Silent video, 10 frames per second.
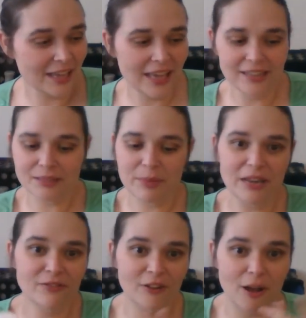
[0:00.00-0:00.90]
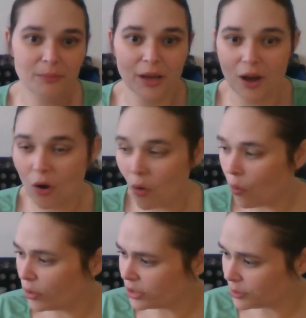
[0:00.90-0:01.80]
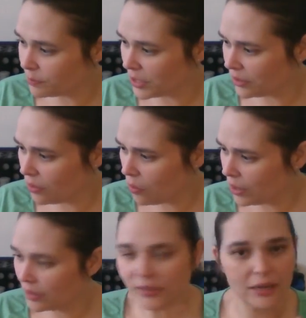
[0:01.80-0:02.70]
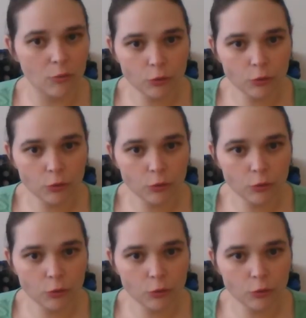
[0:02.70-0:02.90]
It is made from orange peel oil, yeah,